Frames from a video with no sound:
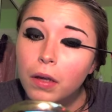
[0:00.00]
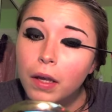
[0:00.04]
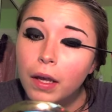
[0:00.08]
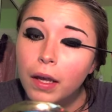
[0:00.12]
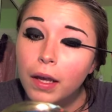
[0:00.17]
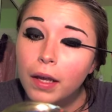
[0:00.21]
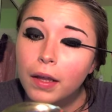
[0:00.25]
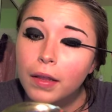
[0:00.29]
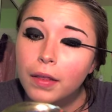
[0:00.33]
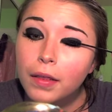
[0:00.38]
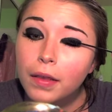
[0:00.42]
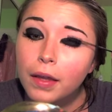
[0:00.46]

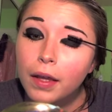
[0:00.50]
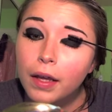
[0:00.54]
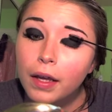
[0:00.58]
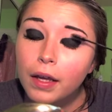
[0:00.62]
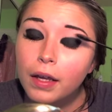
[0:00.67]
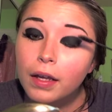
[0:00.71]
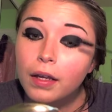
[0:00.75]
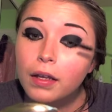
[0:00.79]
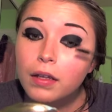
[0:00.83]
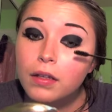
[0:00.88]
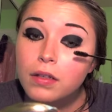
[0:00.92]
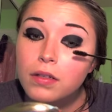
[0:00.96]
get
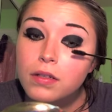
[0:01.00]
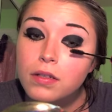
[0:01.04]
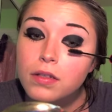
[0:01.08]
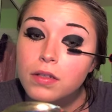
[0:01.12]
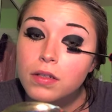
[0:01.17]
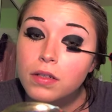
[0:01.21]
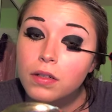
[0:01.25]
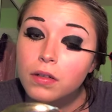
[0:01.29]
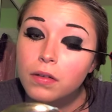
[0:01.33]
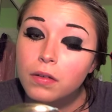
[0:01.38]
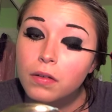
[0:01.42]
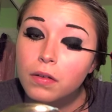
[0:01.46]
that
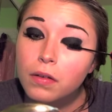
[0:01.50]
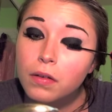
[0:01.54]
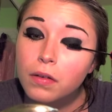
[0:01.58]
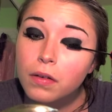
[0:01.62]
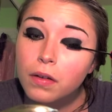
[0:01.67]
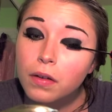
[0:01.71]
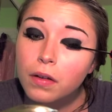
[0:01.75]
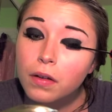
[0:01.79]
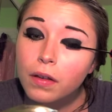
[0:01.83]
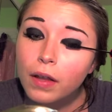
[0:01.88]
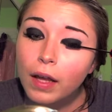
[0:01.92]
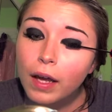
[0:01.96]
into
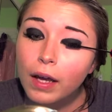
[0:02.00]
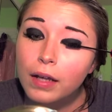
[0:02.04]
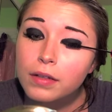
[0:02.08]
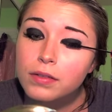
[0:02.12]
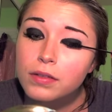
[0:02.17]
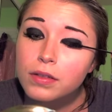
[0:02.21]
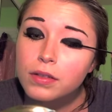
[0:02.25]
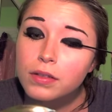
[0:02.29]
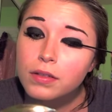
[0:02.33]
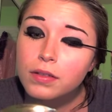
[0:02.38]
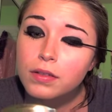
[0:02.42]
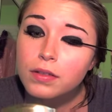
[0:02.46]
the
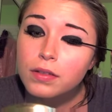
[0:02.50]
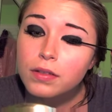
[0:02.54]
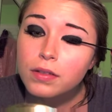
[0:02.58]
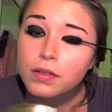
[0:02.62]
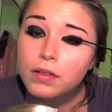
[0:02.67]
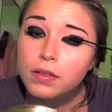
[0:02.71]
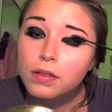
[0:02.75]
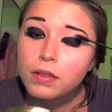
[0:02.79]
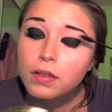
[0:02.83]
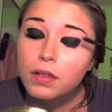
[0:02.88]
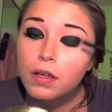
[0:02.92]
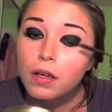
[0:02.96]
lashes.
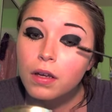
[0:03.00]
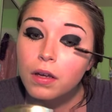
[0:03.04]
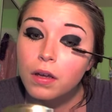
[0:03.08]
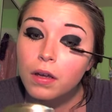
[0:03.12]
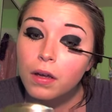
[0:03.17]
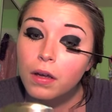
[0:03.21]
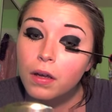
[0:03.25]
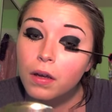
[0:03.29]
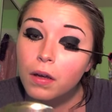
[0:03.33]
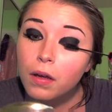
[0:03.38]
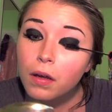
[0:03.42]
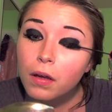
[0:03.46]

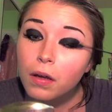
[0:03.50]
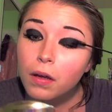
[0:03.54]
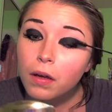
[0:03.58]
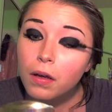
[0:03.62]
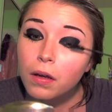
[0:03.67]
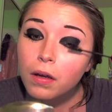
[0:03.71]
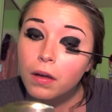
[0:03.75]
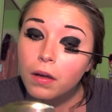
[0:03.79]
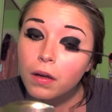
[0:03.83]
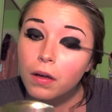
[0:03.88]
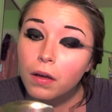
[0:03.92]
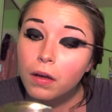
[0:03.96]

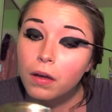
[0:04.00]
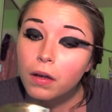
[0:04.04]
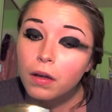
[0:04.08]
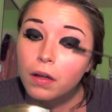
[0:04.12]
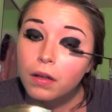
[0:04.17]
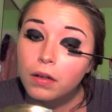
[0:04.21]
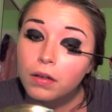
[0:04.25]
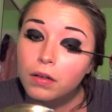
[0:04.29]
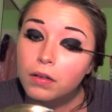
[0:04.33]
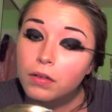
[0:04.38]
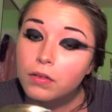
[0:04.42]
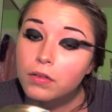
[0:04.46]

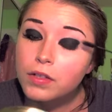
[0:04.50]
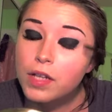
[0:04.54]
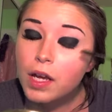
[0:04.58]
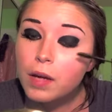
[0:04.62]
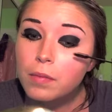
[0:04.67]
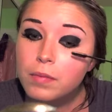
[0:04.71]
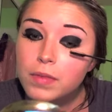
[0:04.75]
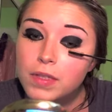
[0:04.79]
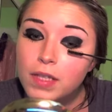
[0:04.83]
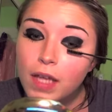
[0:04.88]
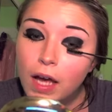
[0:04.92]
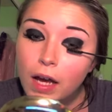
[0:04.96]
And
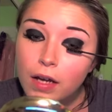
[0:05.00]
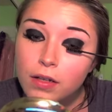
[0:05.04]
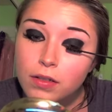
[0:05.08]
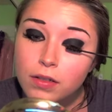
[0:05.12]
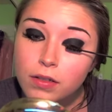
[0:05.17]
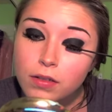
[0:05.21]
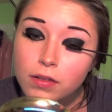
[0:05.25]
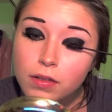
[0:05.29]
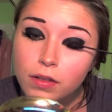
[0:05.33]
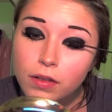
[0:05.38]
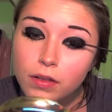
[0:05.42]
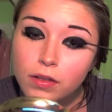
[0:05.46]
Gem's
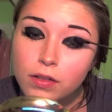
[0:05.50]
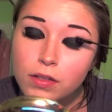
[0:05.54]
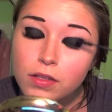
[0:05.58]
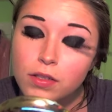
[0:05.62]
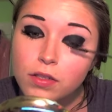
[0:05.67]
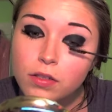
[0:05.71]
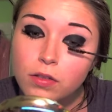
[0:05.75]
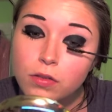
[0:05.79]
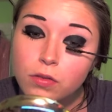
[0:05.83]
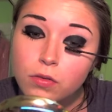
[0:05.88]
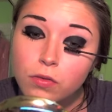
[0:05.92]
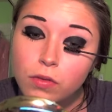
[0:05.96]
lashes are
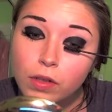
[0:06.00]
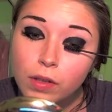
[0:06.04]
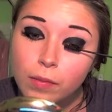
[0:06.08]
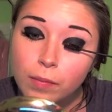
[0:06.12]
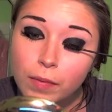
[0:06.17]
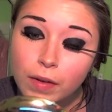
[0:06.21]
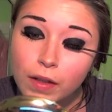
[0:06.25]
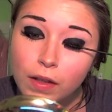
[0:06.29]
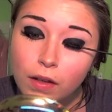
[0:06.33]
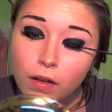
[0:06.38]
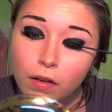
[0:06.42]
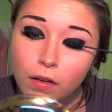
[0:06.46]

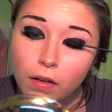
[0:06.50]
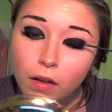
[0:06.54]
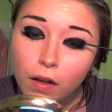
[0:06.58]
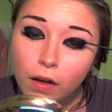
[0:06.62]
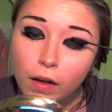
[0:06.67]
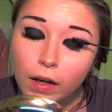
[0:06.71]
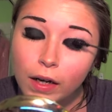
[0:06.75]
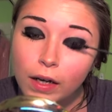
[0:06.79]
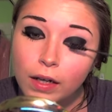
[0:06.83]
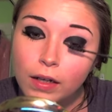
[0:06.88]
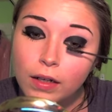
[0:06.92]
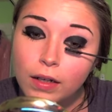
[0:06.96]
extremely
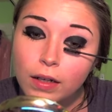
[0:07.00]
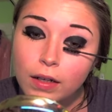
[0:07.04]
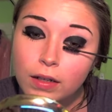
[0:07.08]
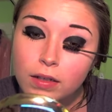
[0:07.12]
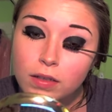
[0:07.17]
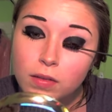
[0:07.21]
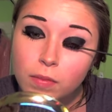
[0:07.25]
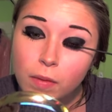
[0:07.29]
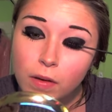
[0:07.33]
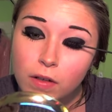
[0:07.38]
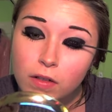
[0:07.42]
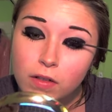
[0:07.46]
elongated,
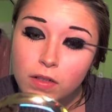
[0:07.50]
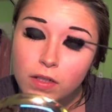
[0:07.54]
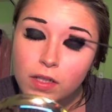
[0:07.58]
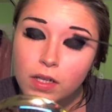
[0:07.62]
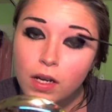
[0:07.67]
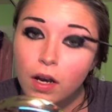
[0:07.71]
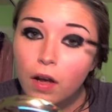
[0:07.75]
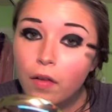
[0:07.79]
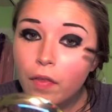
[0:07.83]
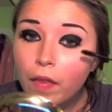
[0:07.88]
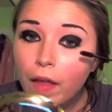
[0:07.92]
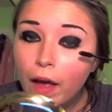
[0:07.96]

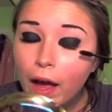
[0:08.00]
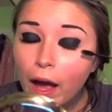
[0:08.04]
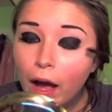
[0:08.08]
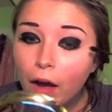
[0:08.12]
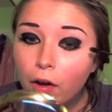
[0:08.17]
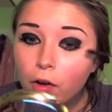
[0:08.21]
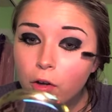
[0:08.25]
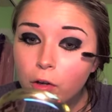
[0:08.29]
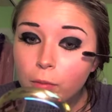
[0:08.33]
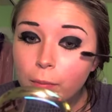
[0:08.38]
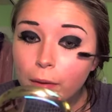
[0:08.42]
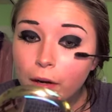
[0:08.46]
especially on the
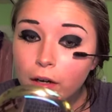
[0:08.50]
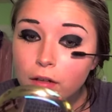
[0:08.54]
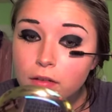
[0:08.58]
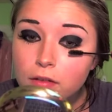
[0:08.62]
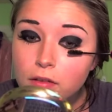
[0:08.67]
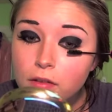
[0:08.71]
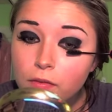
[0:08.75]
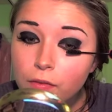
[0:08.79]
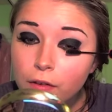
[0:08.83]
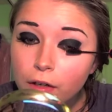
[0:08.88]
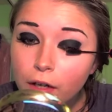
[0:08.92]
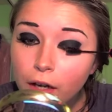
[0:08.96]
outer
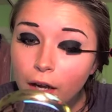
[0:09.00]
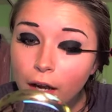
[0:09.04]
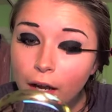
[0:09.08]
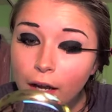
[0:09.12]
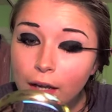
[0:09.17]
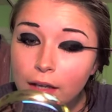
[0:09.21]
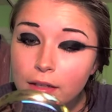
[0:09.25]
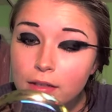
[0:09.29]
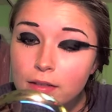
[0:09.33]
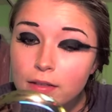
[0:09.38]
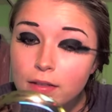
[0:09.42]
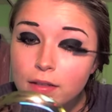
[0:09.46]
parts of her
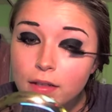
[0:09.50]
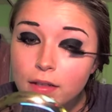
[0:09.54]
eyes.